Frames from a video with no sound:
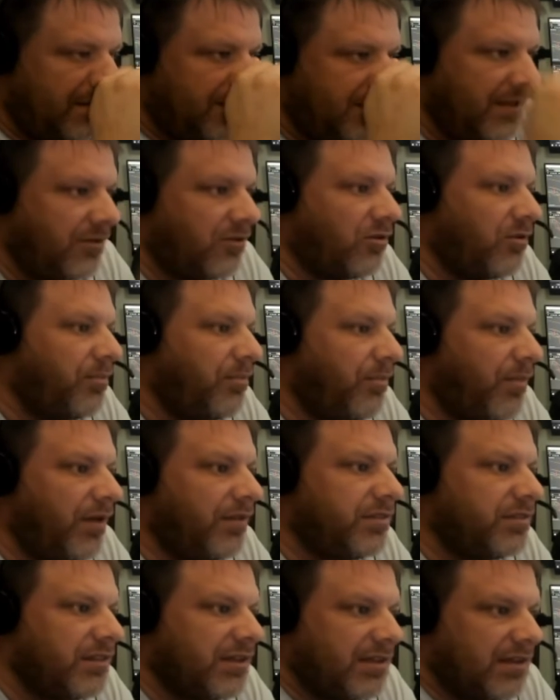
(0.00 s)
then your
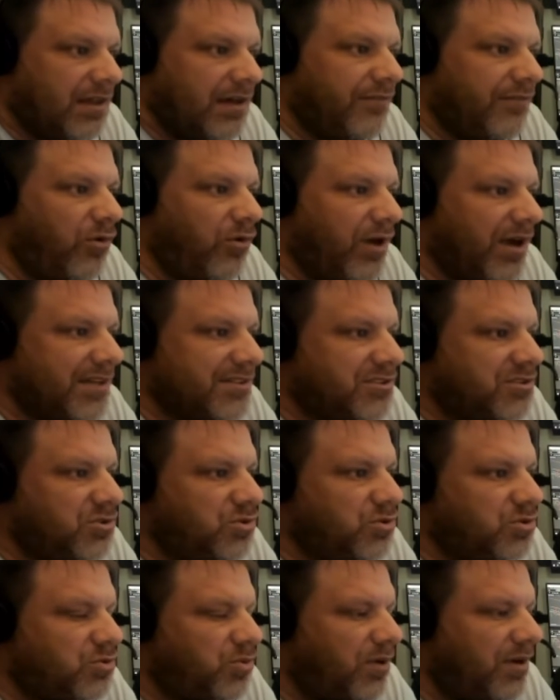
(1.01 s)
monthly level at
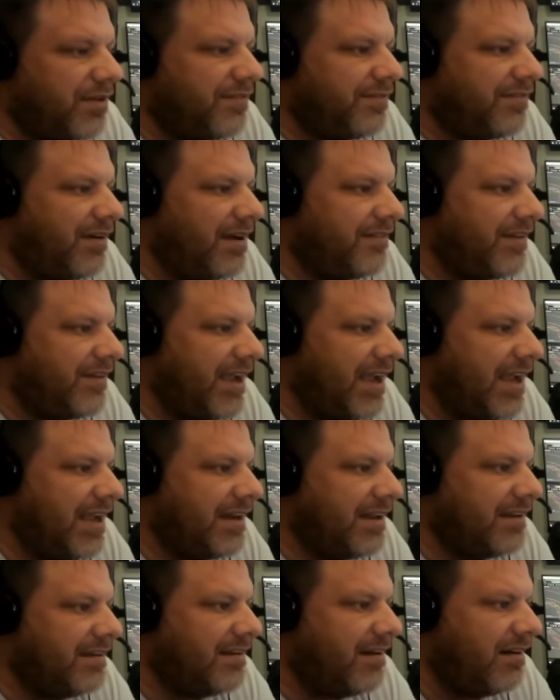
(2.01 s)

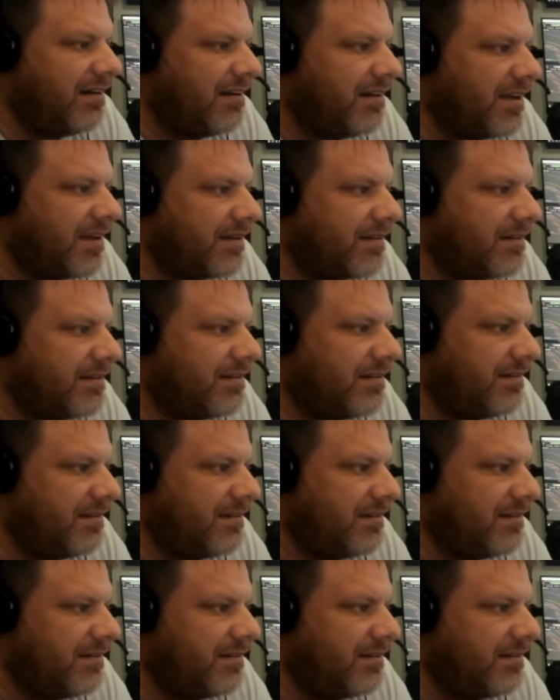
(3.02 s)
225.89,